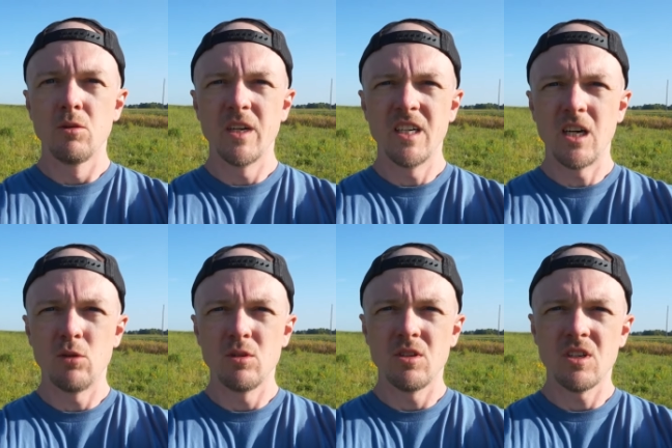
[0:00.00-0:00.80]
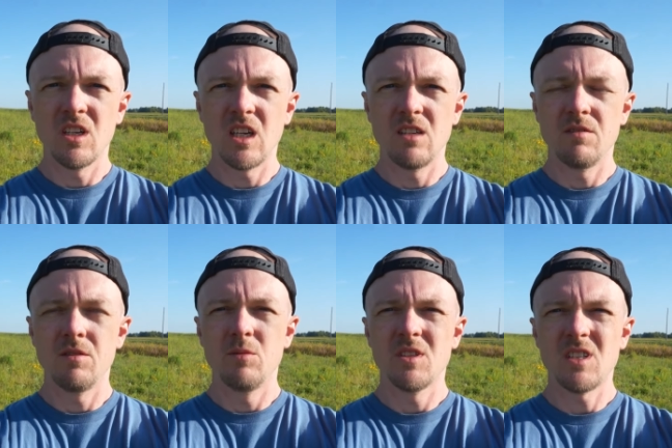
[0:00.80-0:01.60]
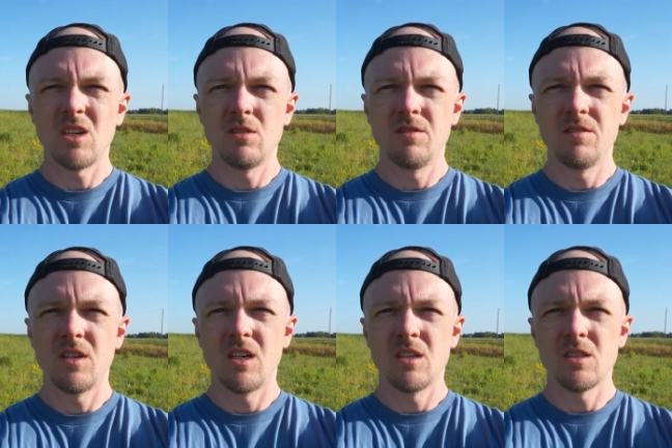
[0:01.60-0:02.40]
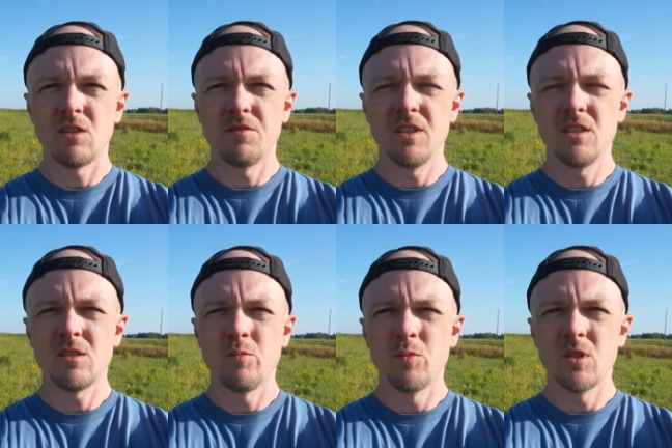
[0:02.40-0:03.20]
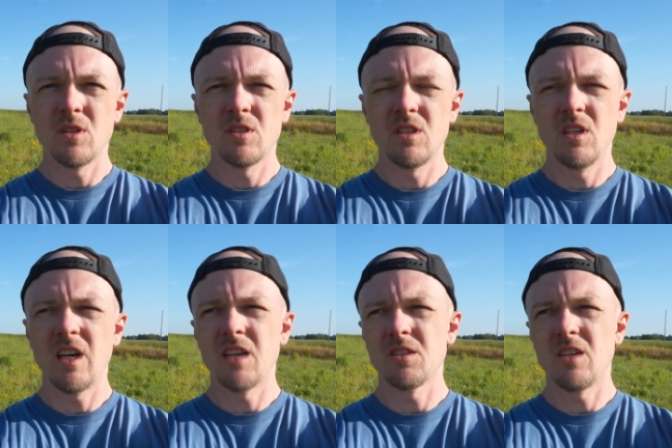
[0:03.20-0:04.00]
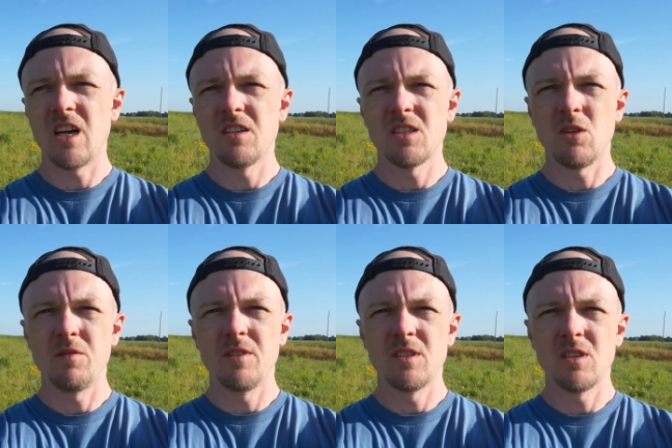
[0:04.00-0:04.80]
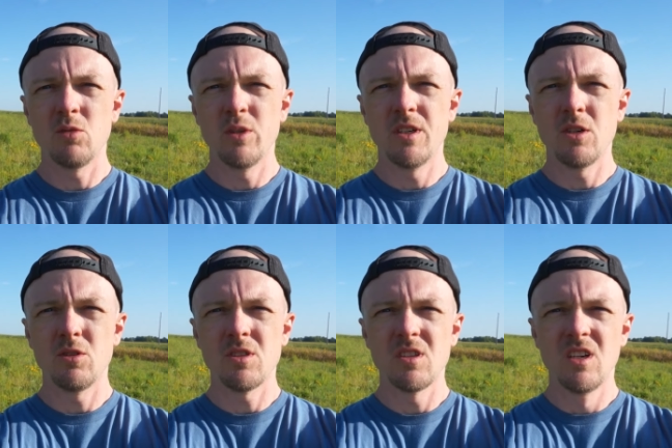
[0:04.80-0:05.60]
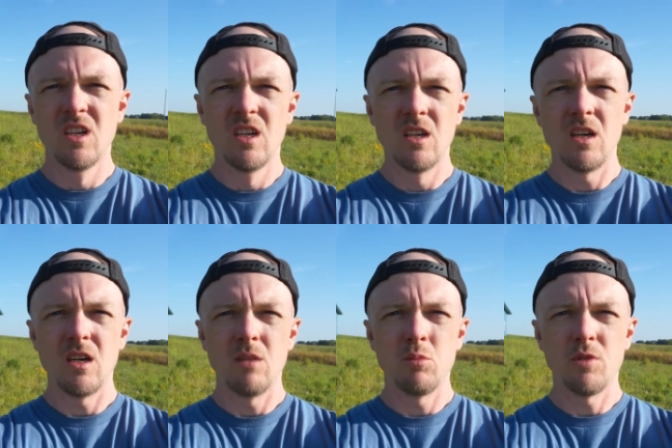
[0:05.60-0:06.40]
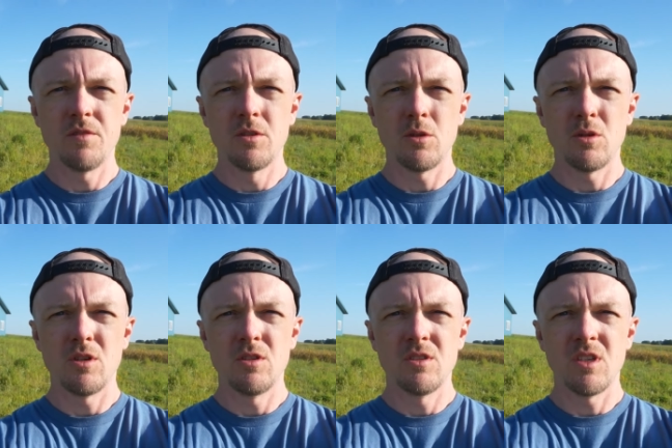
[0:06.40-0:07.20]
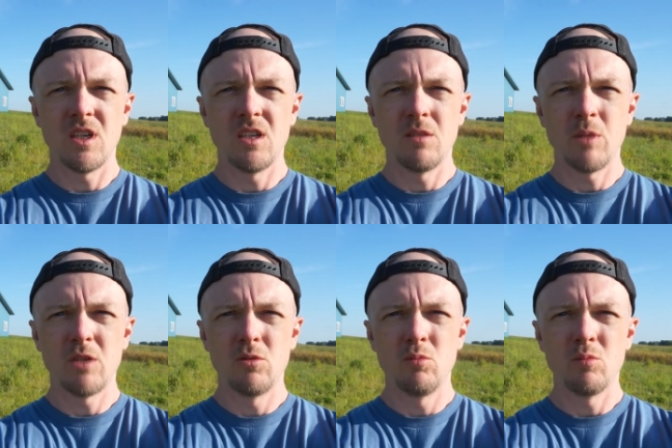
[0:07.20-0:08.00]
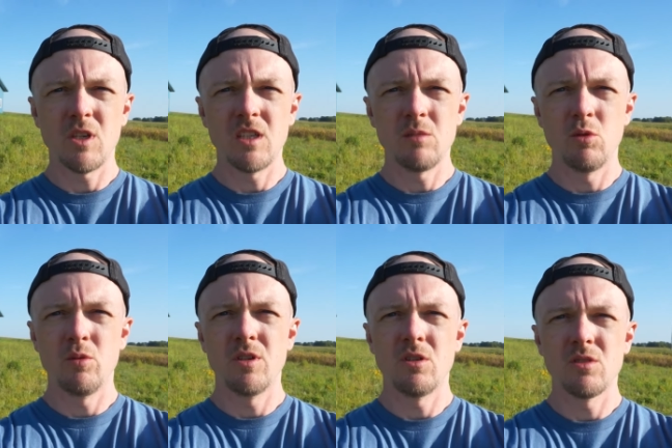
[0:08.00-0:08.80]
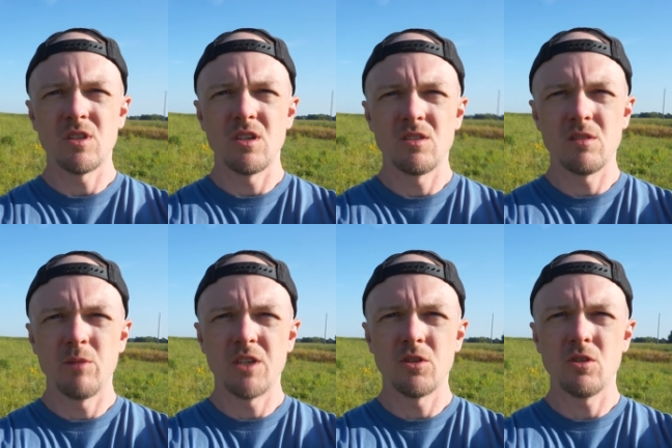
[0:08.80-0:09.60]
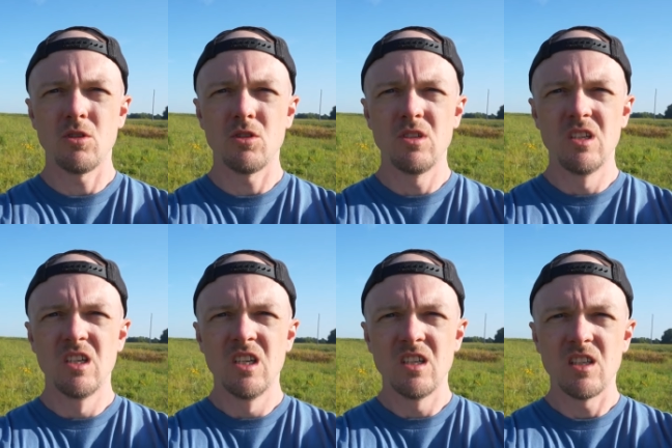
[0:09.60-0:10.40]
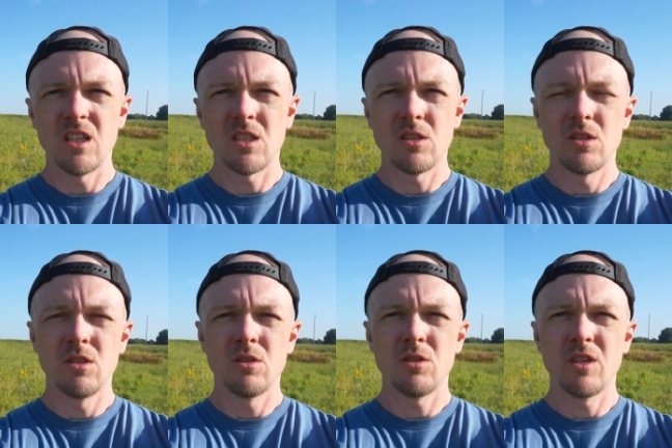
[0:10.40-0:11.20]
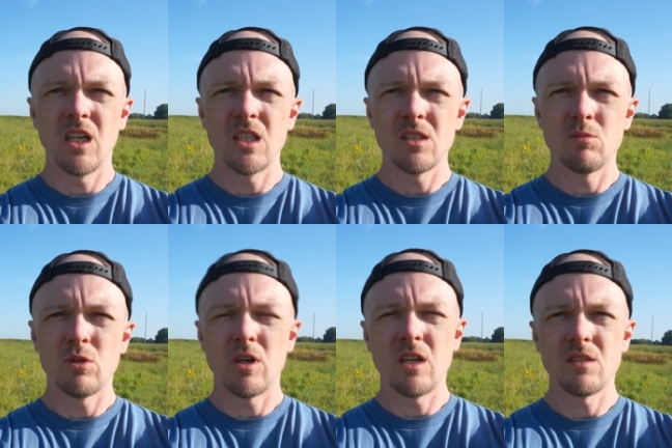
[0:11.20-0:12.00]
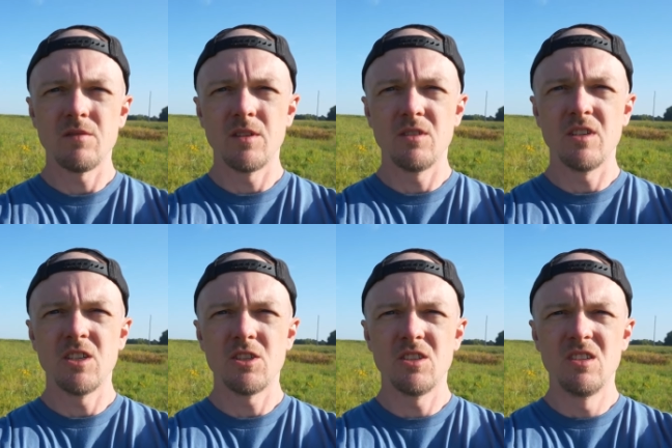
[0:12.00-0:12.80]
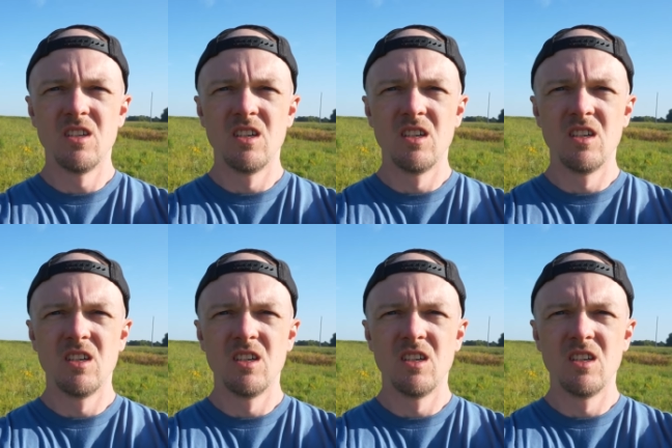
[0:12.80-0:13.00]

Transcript: Right now we're looking at it from the south, uh, southeast. You can see it has a lot of south-facing windows. Uh, both the doors and the bedroom casement windows are symmetrical. That's to create some cross ventilation.